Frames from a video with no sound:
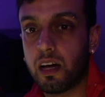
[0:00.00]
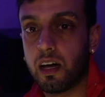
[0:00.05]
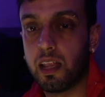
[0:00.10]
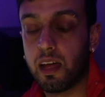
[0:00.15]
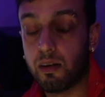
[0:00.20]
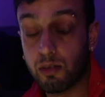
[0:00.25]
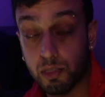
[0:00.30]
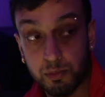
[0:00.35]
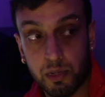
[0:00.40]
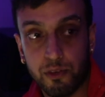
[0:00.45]

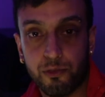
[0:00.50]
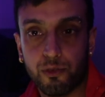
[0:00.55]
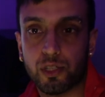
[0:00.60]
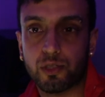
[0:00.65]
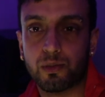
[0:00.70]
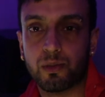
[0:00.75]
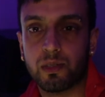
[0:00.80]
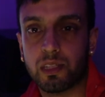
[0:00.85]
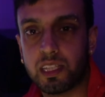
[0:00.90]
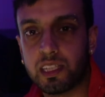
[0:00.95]
That was my
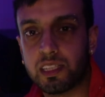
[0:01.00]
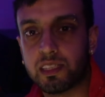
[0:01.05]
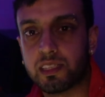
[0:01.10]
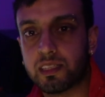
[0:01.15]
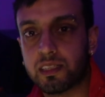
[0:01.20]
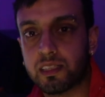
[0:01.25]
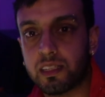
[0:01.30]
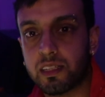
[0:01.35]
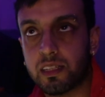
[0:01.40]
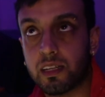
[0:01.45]
first
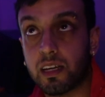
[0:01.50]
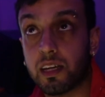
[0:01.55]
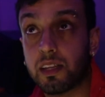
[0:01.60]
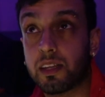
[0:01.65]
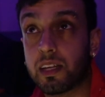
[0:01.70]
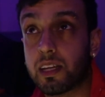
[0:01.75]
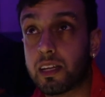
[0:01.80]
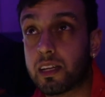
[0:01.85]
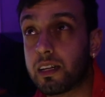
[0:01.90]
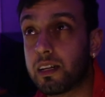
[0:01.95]
release, I
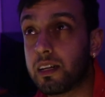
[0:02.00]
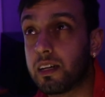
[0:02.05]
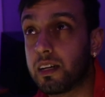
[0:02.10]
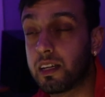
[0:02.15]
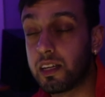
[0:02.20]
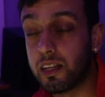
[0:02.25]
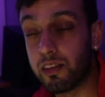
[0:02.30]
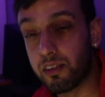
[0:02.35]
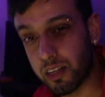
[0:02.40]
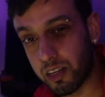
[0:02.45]
think a
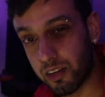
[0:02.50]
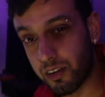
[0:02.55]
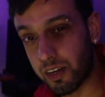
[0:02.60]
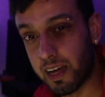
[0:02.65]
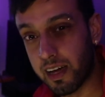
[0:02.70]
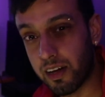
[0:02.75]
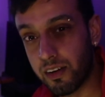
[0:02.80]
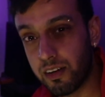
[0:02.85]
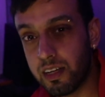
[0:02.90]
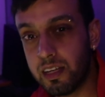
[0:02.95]
year ago
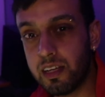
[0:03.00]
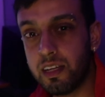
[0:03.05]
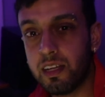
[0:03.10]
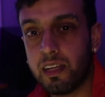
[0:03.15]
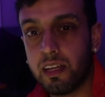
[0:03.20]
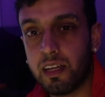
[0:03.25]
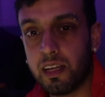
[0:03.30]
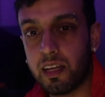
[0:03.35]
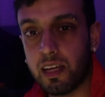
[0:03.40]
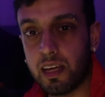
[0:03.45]
now,
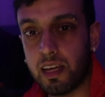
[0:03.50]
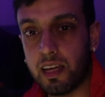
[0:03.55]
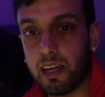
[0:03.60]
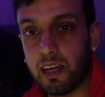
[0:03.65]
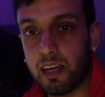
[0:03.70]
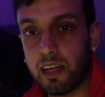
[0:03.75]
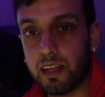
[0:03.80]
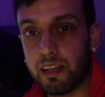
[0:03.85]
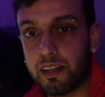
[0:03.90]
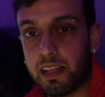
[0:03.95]

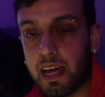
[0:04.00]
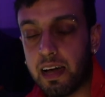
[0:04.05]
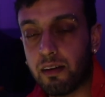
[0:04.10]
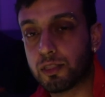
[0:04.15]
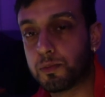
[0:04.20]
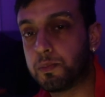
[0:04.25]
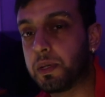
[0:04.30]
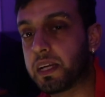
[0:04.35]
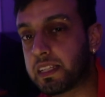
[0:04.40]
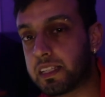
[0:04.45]
and that
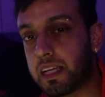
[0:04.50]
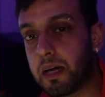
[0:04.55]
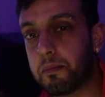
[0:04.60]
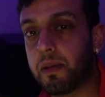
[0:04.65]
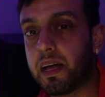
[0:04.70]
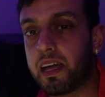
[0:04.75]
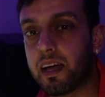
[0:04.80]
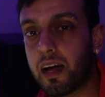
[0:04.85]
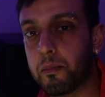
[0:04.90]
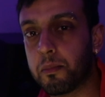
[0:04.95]
was picked up
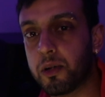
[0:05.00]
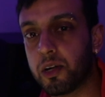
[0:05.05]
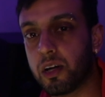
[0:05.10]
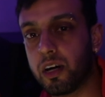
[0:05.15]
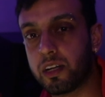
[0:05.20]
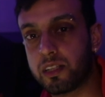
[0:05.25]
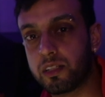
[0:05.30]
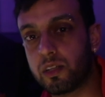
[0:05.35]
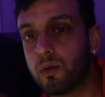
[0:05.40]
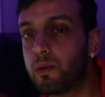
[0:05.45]
by Amar
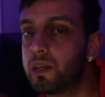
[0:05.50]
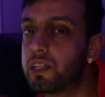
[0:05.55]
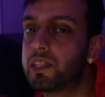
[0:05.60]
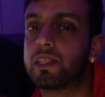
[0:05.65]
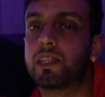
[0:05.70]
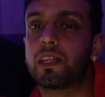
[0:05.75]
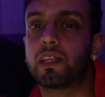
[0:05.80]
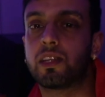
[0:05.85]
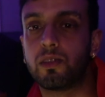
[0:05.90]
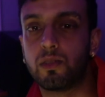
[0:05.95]
Audio, which
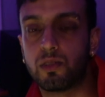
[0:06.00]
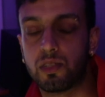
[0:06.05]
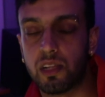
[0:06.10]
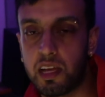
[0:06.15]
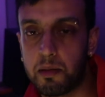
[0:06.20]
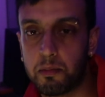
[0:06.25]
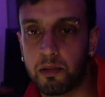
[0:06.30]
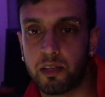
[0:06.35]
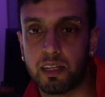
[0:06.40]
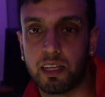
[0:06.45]
is a huge
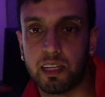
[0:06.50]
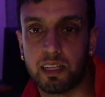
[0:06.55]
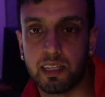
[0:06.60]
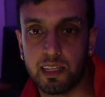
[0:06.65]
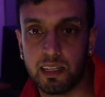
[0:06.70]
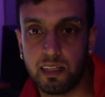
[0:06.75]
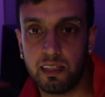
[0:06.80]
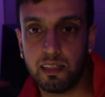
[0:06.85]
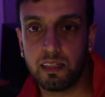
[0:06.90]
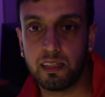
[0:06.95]
label in
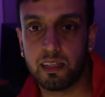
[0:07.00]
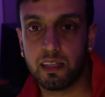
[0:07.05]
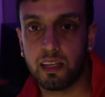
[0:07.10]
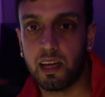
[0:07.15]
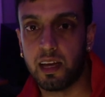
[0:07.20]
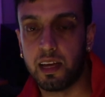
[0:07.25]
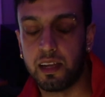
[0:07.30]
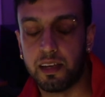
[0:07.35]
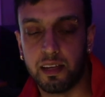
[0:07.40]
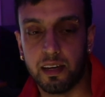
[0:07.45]
India,
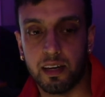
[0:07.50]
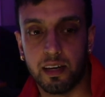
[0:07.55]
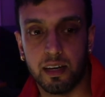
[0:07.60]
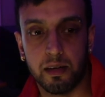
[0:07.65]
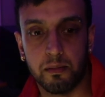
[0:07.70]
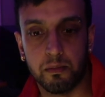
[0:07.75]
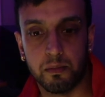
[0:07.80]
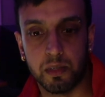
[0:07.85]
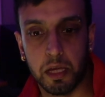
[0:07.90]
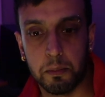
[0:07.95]
and
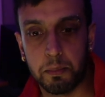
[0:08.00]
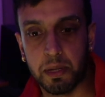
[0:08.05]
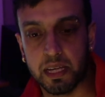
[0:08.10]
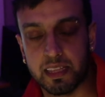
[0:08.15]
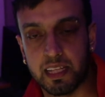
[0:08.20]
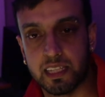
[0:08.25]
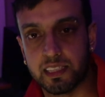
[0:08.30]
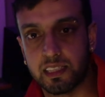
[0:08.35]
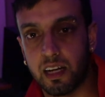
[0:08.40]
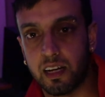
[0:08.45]
they
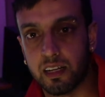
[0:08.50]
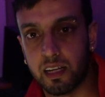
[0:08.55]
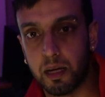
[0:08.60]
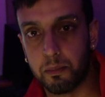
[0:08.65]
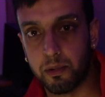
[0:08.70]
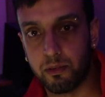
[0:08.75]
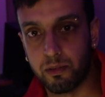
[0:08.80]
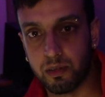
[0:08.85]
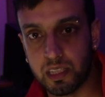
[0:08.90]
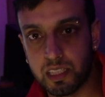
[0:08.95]
picked that song
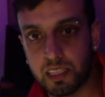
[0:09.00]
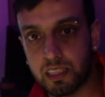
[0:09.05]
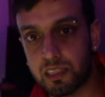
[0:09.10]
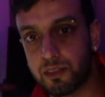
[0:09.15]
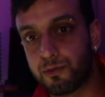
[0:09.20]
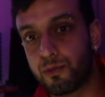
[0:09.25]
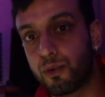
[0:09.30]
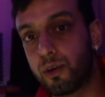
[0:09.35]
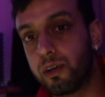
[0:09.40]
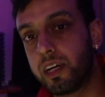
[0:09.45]
up and released it
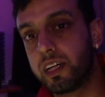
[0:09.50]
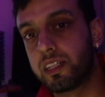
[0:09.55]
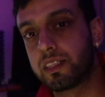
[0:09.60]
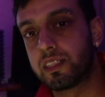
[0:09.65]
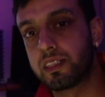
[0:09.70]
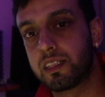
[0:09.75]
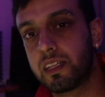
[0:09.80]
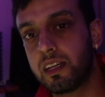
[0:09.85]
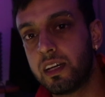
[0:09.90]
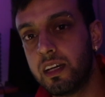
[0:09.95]
for us.